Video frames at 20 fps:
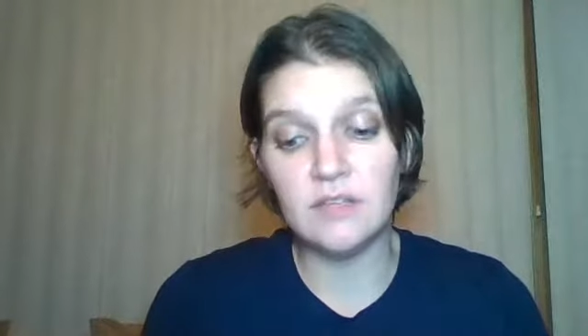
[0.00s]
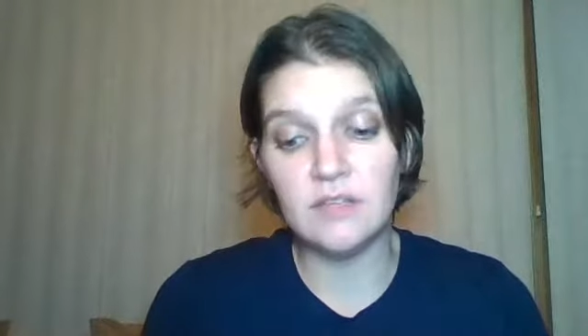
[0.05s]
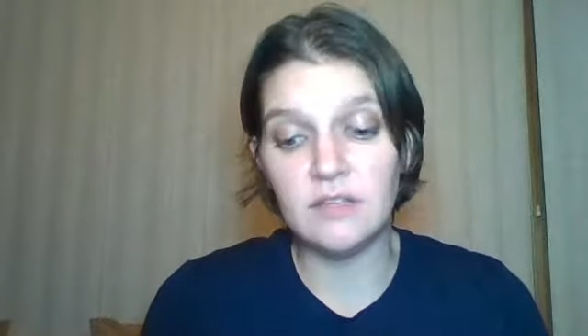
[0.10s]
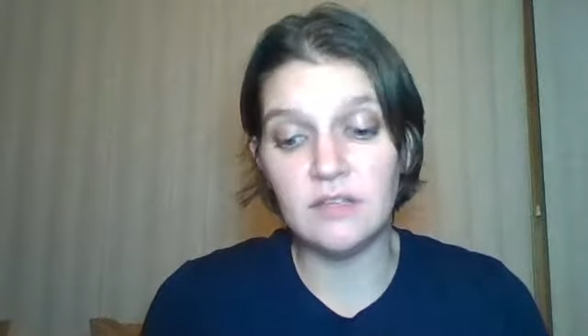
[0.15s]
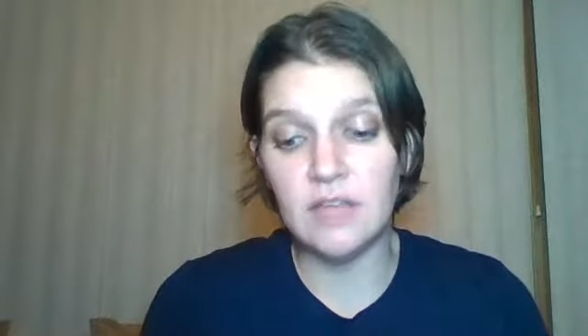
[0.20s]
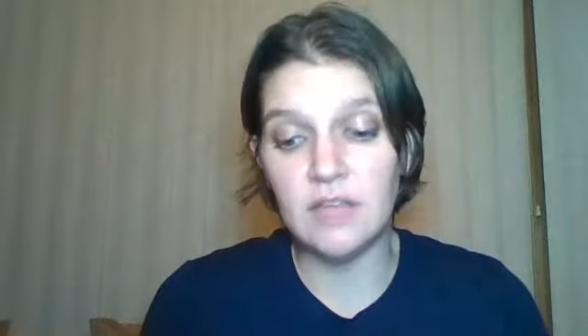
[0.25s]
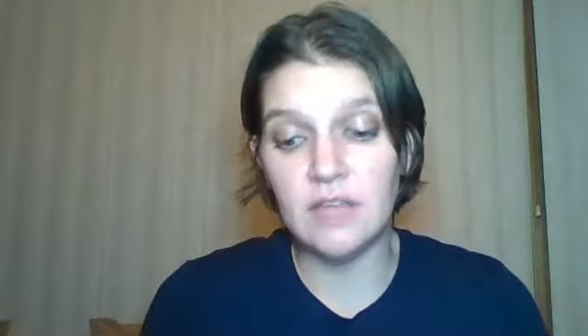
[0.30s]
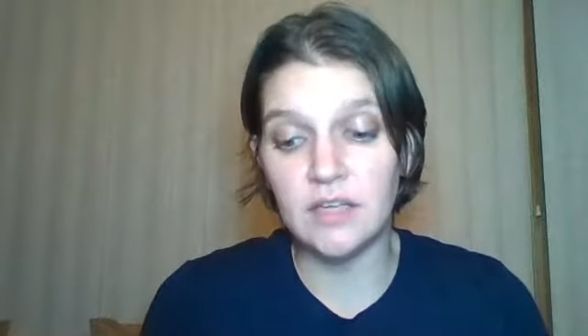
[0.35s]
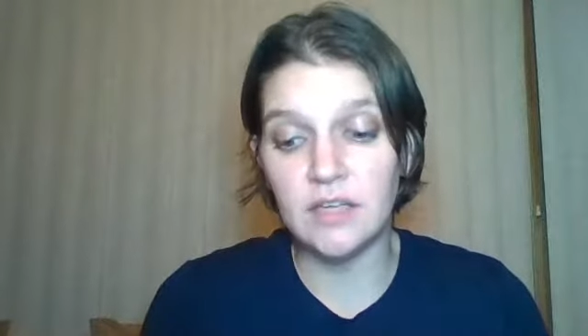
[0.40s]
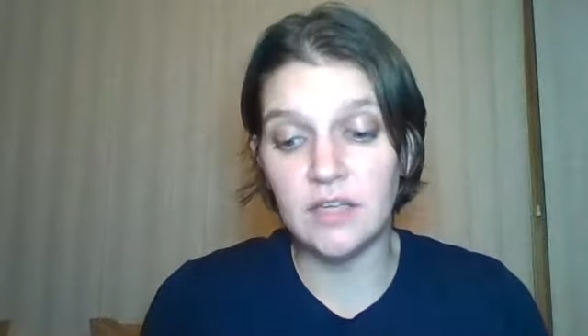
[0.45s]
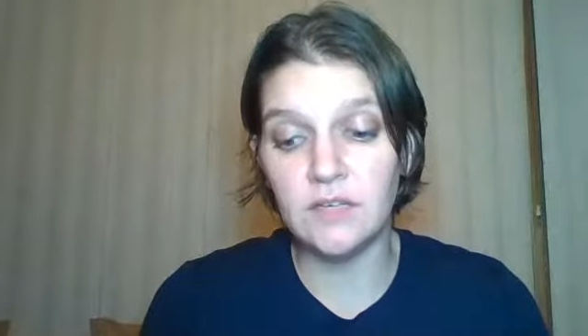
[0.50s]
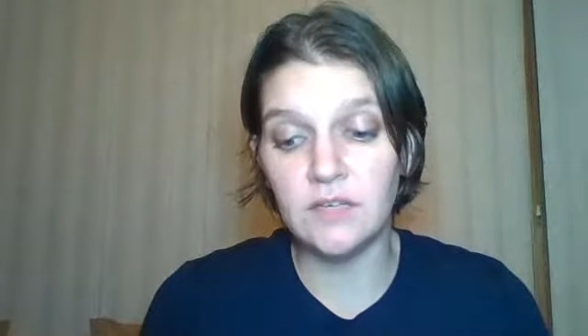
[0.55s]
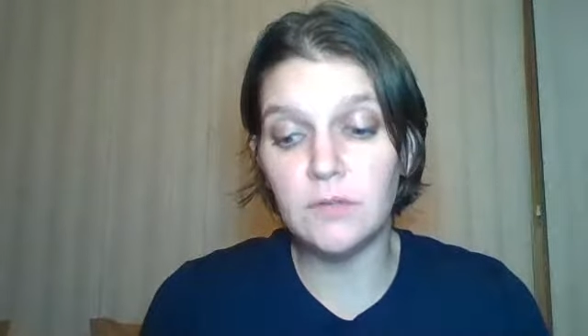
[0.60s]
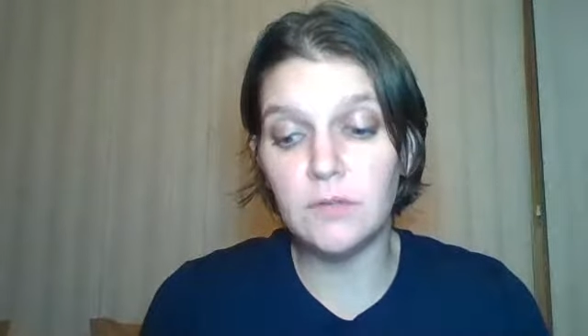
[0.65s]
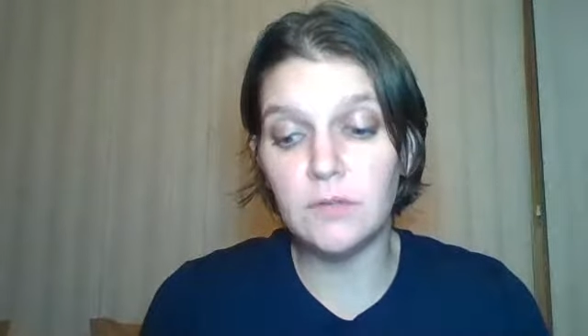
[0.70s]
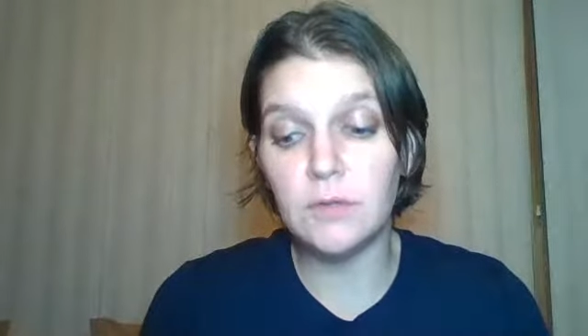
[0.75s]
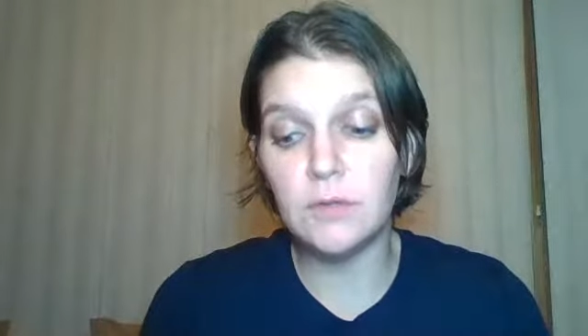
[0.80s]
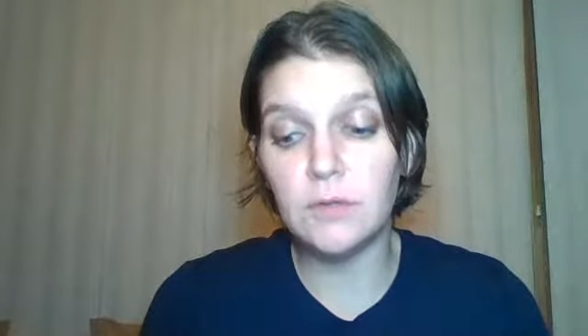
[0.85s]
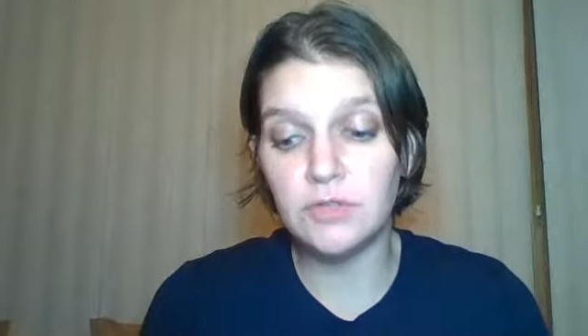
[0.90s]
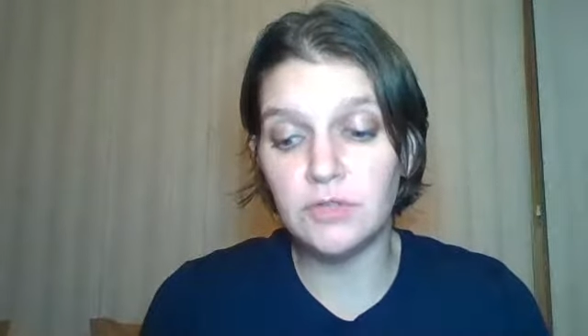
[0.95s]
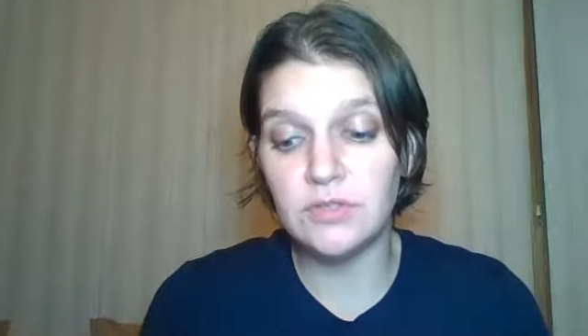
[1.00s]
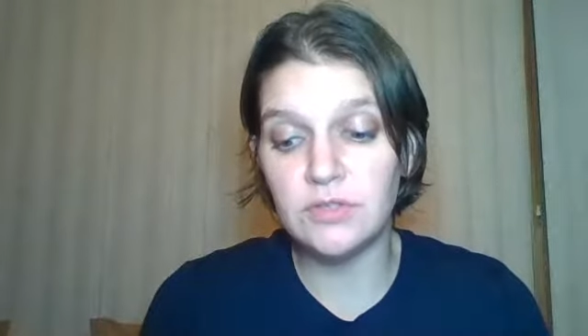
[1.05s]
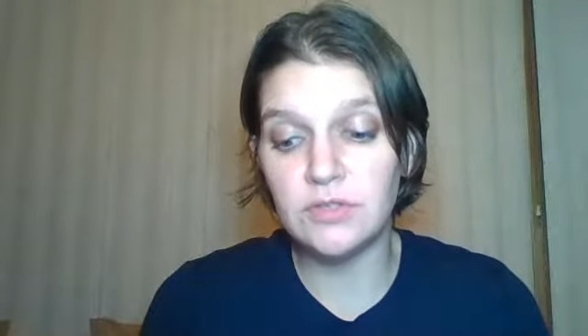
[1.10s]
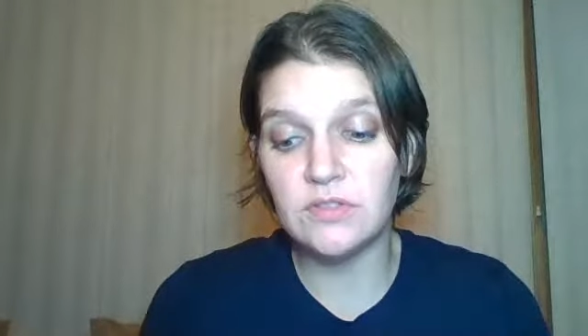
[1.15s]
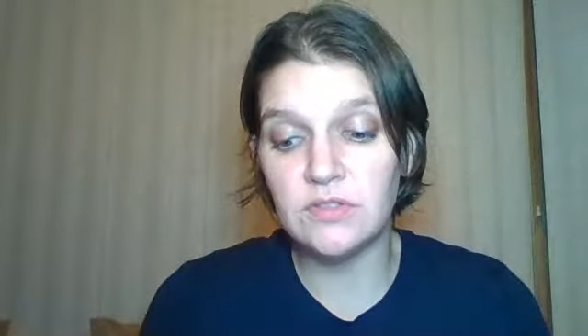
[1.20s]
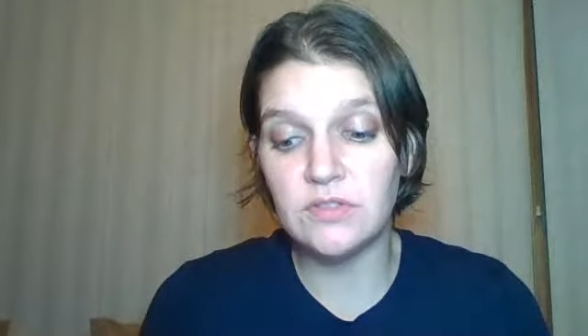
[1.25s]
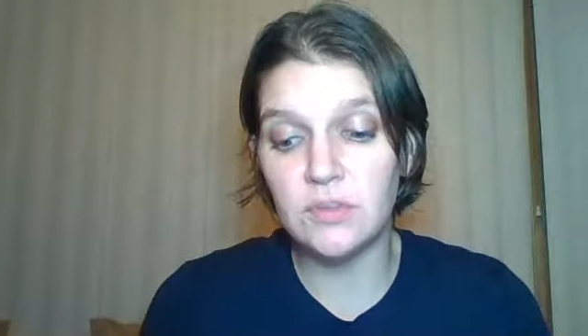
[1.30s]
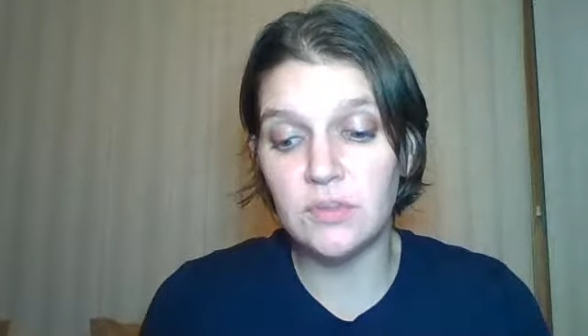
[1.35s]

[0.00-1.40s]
negative emotions,